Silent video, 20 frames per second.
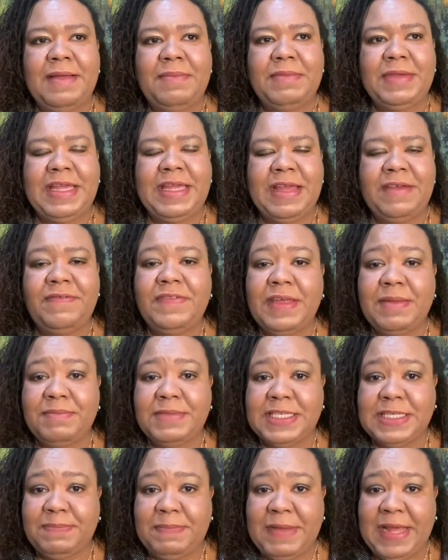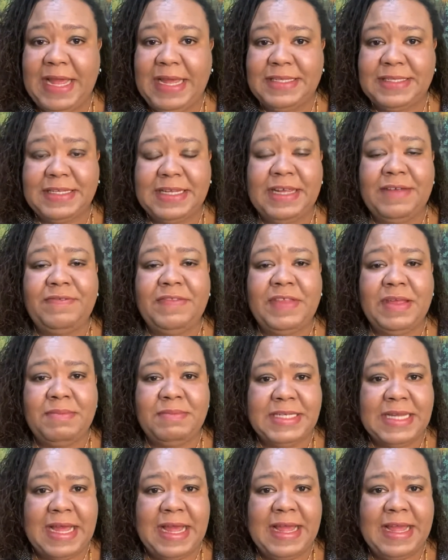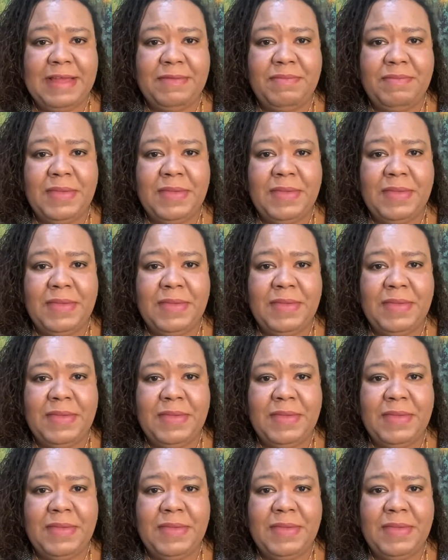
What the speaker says: Give them space, give them time.